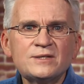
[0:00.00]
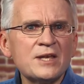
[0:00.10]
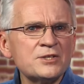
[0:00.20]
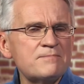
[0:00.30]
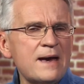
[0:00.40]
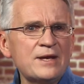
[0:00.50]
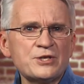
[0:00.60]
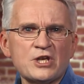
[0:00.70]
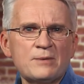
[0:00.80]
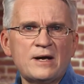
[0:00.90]
it doesn't matter
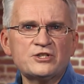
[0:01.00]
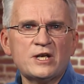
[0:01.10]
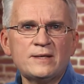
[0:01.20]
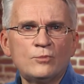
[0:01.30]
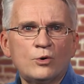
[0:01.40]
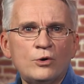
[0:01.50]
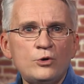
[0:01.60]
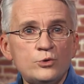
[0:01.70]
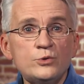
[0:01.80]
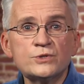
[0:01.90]
so much anymore
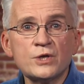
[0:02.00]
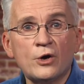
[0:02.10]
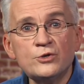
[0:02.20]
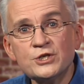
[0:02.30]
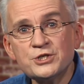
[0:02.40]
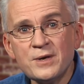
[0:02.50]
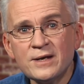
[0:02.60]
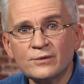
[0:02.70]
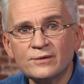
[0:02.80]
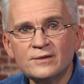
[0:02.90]
whose toes you tread
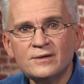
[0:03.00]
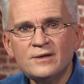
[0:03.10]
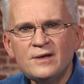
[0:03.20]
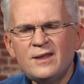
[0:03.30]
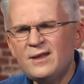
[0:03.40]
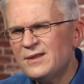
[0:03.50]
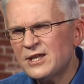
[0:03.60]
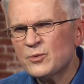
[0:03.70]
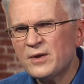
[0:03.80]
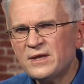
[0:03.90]
on.
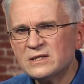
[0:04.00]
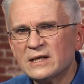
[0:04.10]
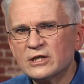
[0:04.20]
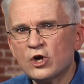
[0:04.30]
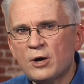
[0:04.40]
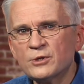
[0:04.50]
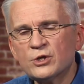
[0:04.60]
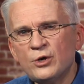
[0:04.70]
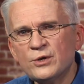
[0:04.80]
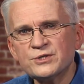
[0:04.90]
That's why things like common
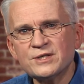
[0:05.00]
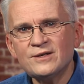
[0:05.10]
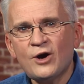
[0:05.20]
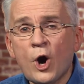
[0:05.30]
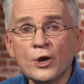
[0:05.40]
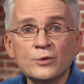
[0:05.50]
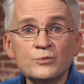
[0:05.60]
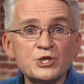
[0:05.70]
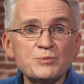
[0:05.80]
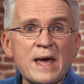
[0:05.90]
courtesy, honour,
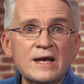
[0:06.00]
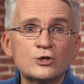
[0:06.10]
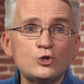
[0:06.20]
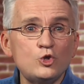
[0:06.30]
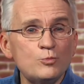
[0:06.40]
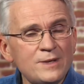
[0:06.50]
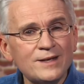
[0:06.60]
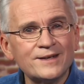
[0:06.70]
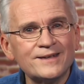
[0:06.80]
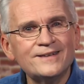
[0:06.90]
respect,
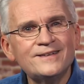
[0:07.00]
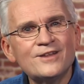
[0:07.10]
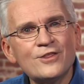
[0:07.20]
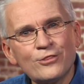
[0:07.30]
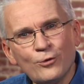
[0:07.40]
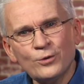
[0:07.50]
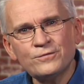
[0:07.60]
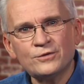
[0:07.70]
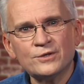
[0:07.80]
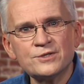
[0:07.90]
humility,
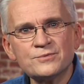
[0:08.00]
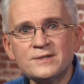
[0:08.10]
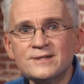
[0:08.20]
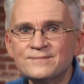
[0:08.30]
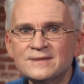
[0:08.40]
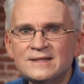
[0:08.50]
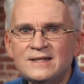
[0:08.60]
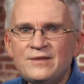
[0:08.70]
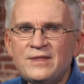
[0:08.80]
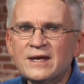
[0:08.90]
thoughtfulness, well,
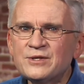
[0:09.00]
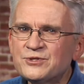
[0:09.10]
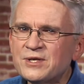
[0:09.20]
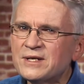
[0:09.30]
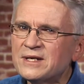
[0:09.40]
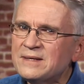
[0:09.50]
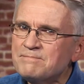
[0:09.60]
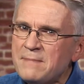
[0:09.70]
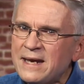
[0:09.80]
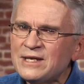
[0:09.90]
they're considered
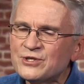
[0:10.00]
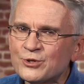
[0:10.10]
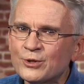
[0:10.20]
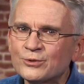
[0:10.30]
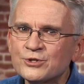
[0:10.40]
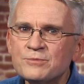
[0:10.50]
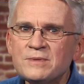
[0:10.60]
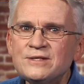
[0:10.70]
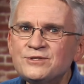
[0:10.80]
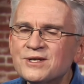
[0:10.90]
in many circles to
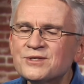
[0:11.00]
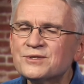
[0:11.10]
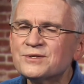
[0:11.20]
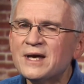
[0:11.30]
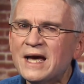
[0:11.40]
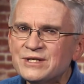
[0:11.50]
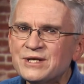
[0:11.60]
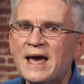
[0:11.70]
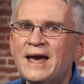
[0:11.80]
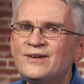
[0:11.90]
be just a
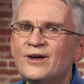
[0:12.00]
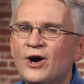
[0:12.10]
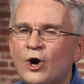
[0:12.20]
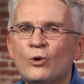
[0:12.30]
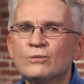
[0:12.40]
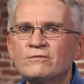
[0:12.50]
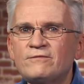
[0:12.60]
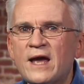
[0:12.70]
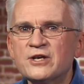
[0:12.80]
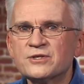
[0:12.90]
tad
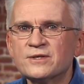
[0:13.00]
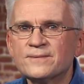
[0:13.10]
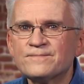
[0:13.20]
old-fashioned.